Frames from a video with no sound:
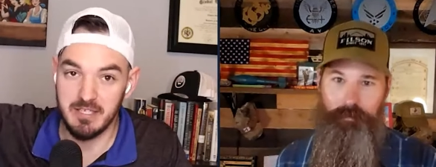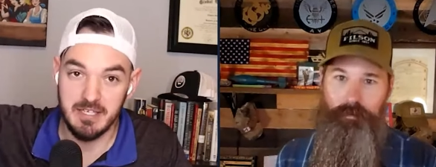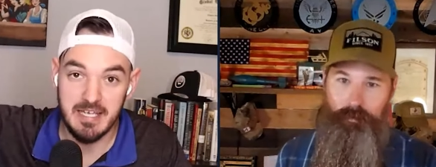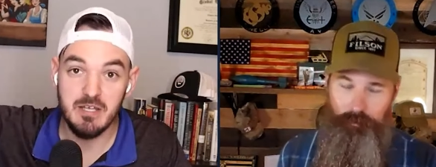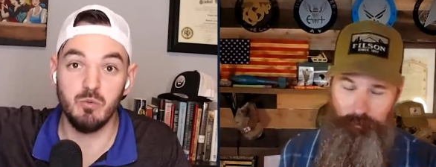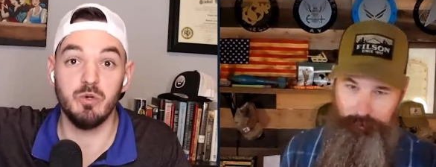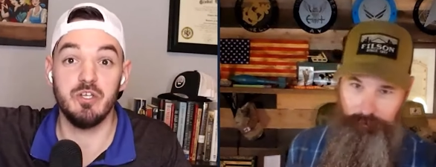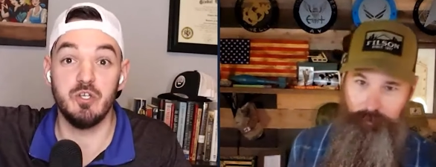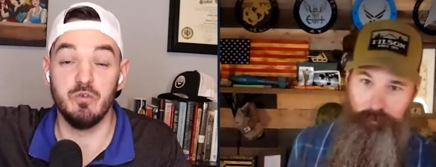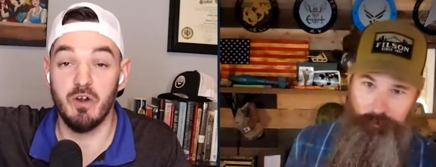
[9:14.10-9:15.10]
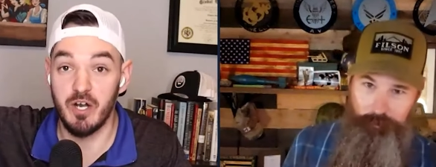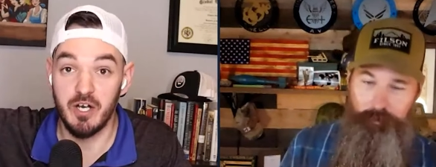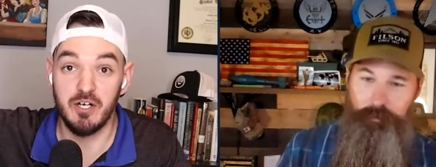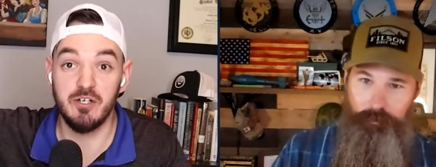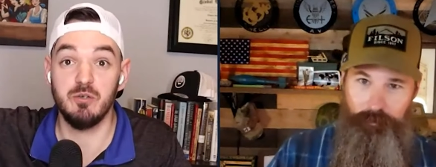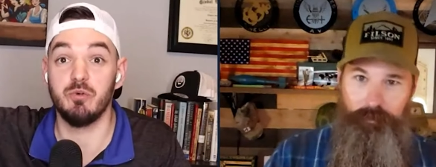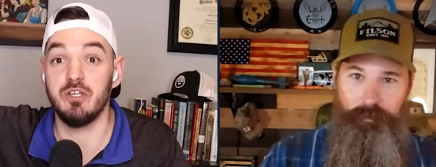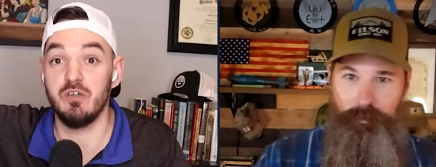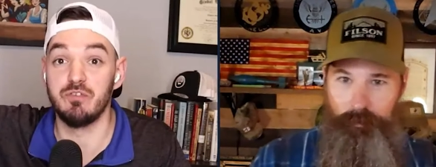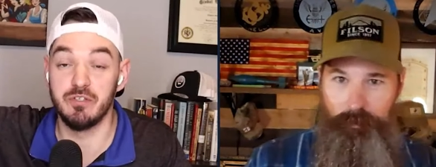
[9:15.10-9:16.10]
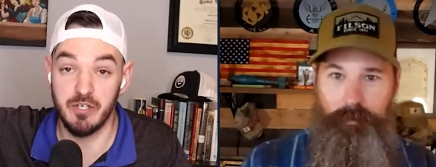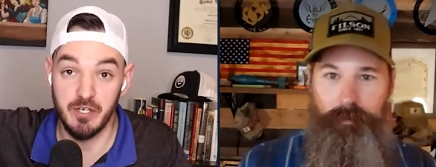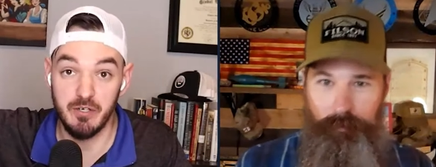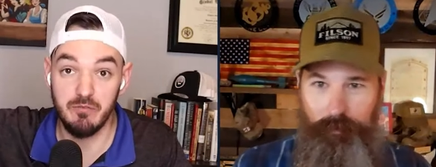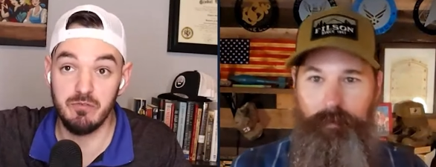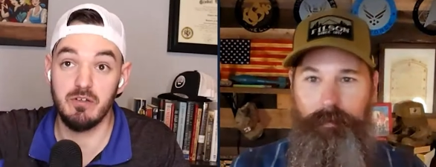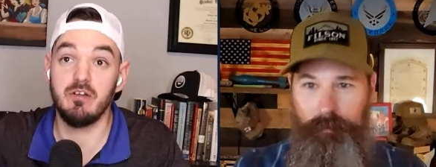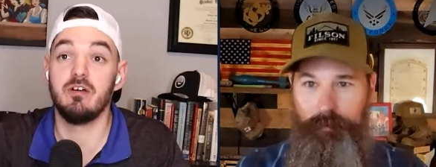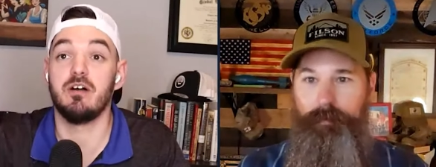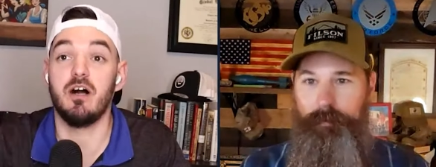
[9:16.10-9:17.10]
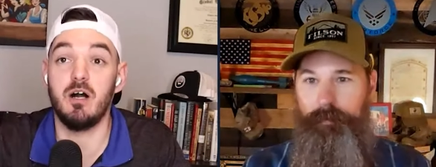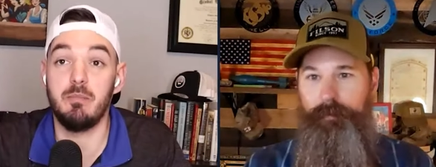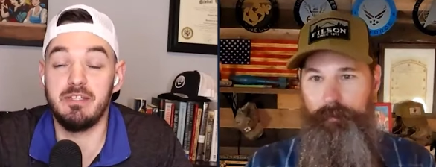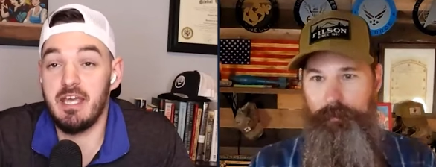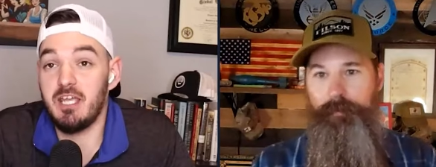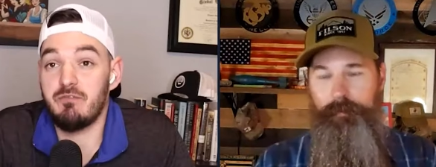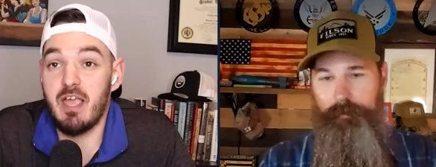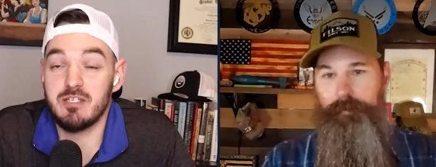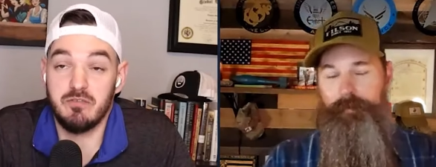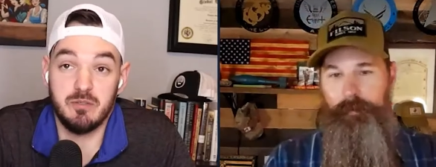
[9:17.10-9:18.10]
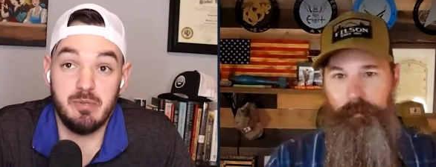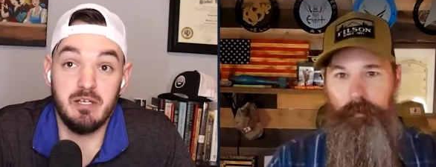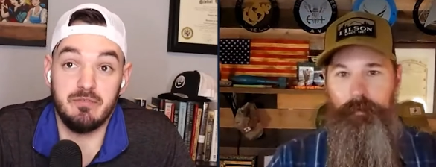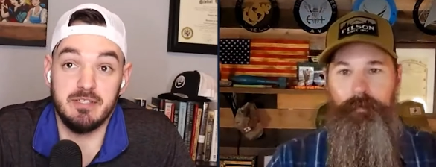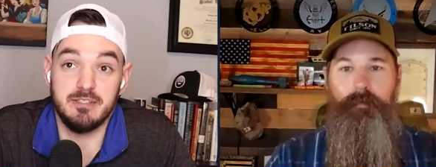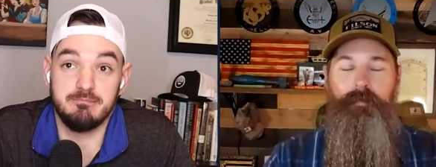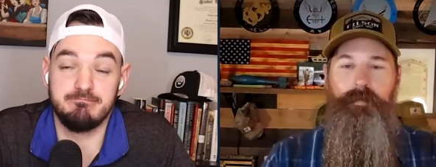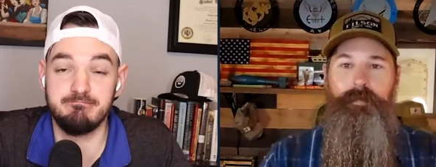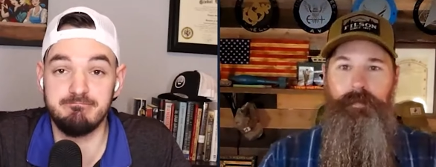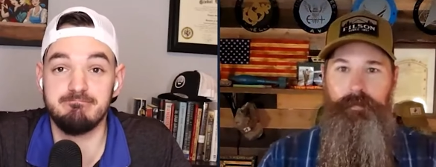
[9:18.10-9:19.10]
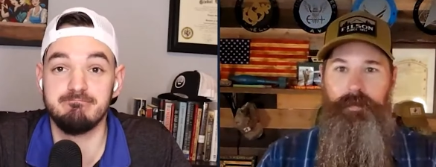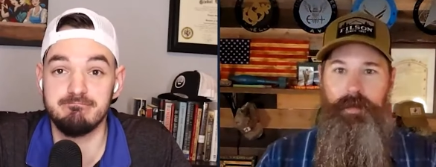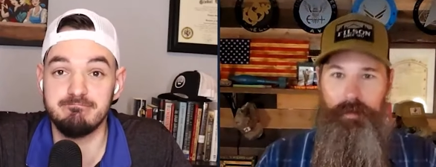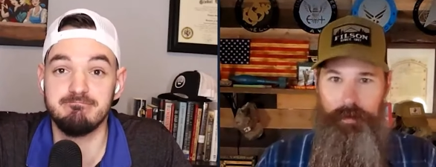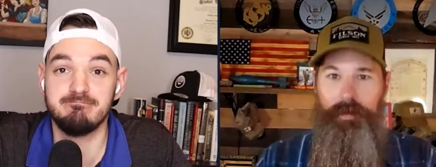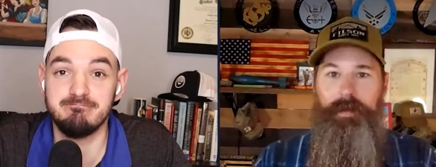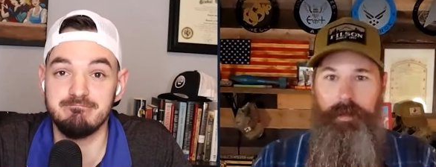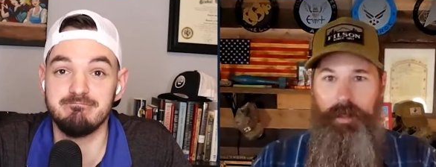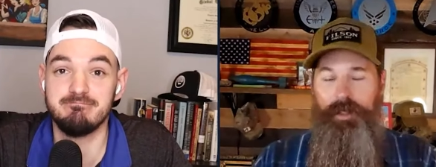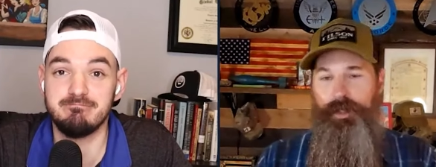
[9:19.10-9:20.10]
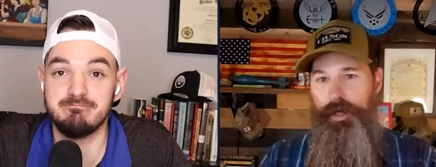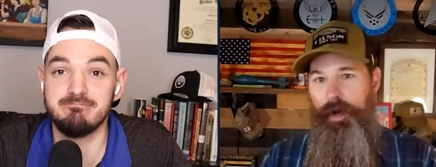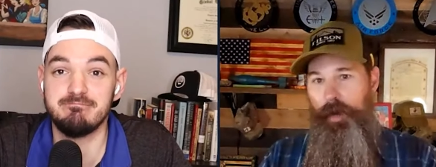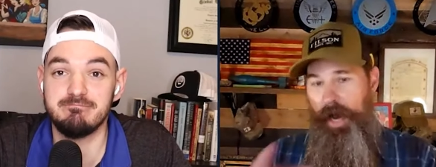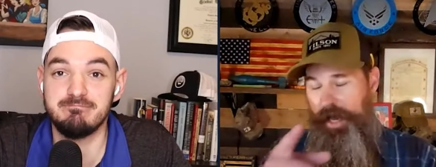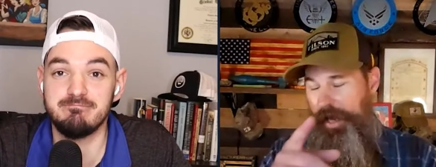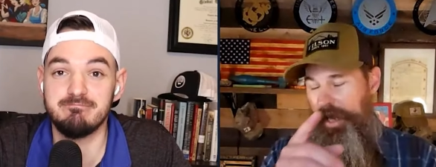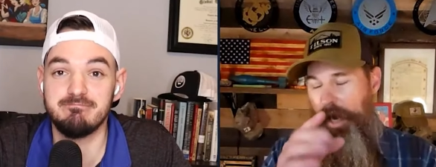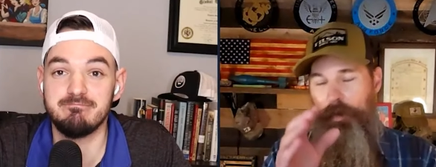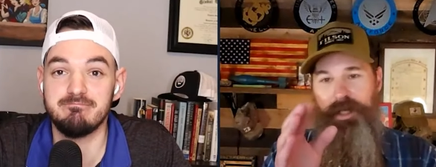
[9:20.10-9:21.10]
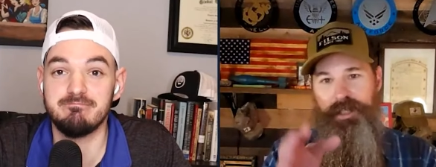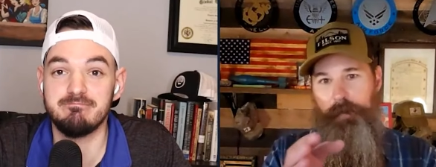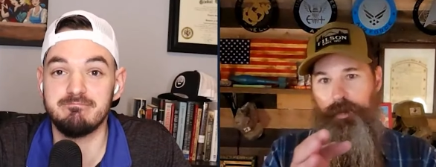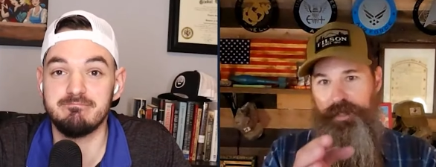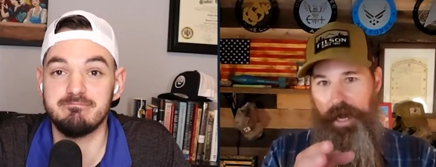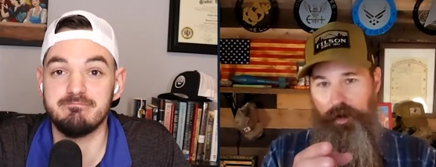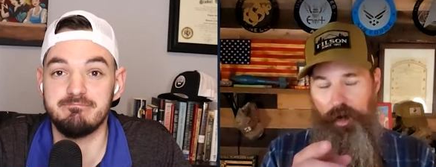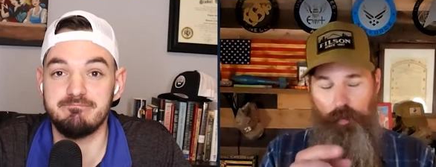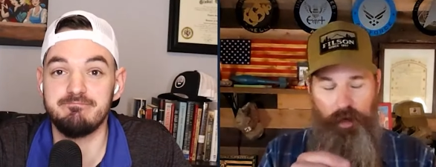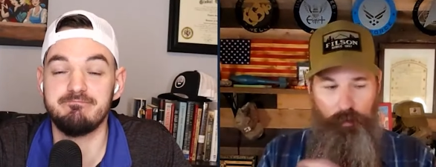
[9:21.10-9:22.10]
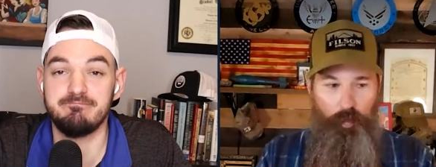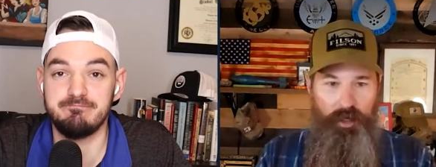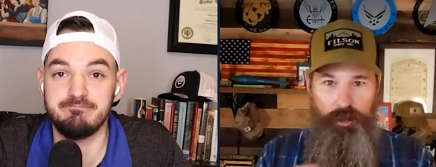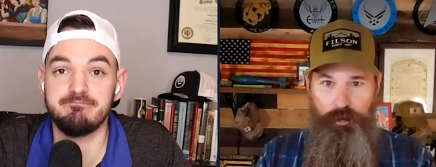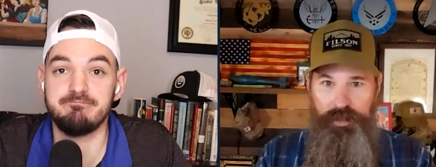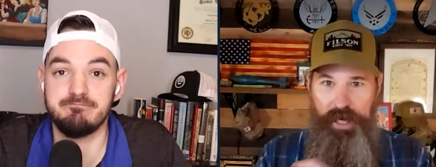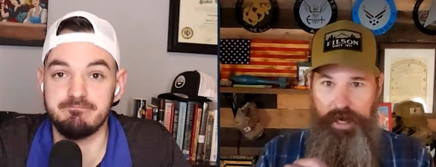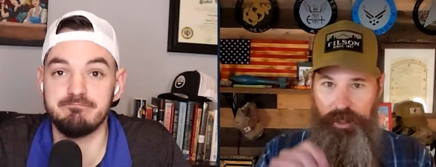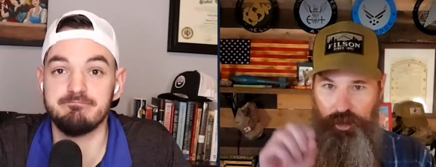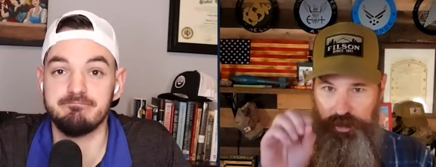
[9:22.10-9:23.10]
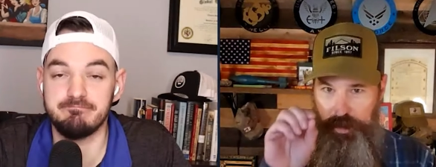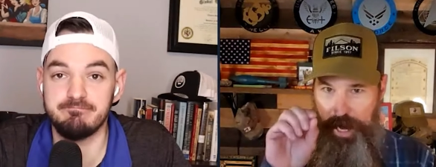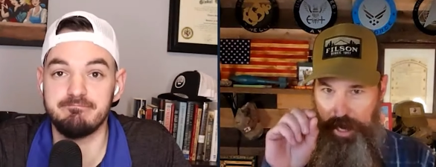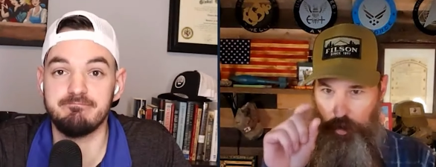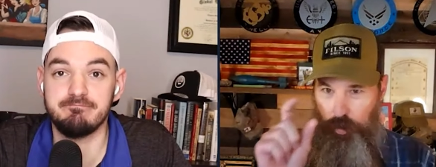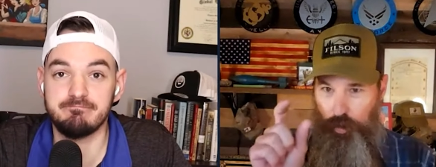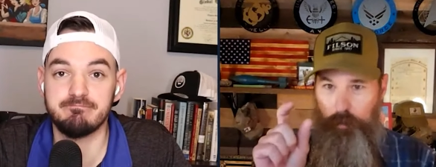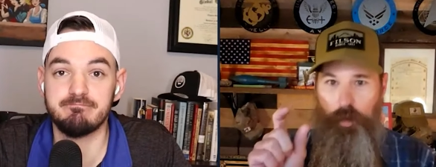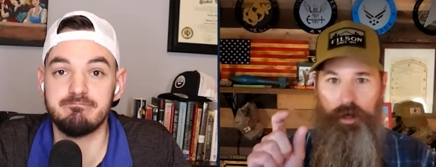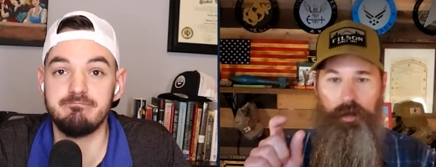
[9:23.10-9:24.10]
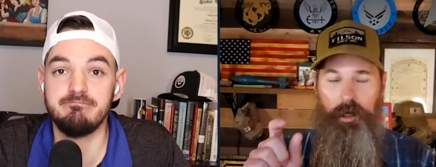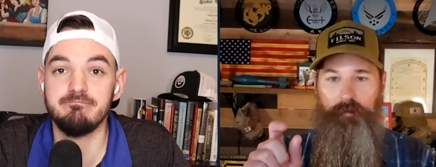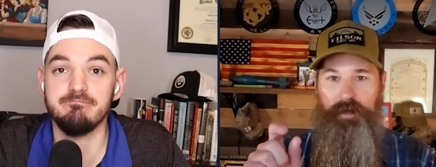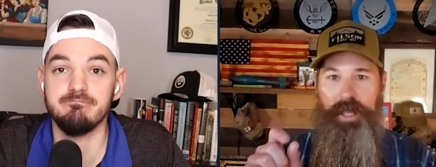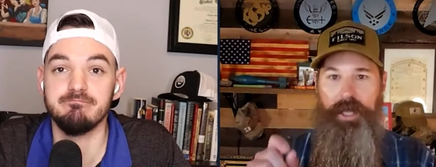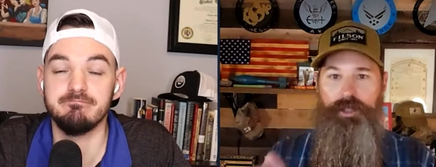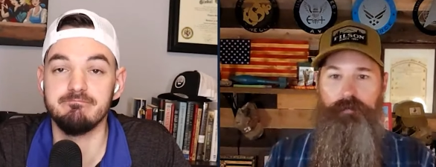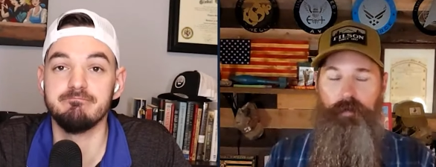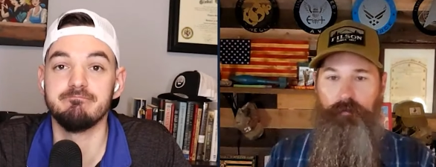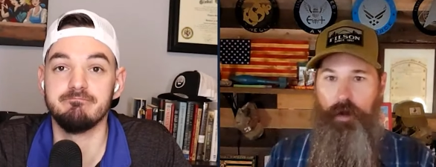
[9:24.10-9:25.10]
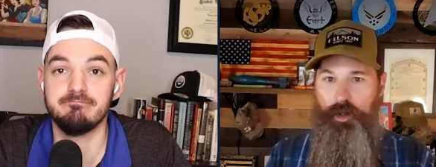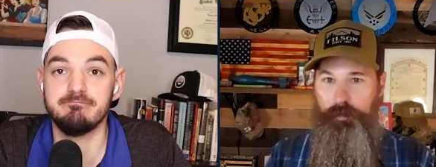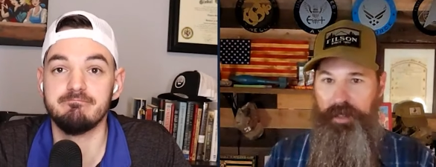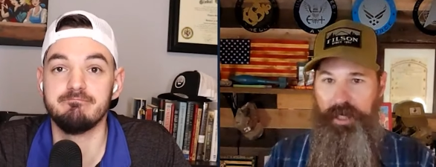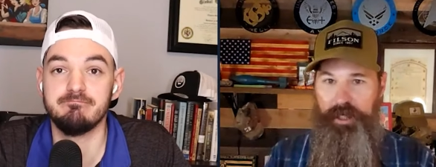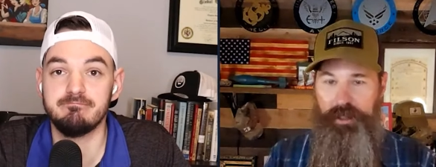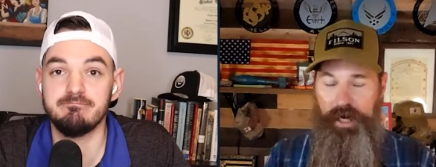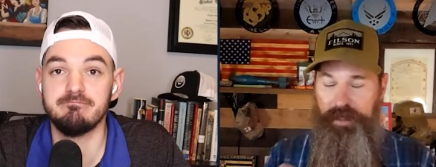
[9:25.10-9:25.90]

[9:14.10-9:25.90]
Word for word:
Speaker 1: get what you've earned, what you deserve, um, and take advantage of your benefits.
Speaker 2: You know, I and I want to double down on what you said and just add a little more clarification for folks because I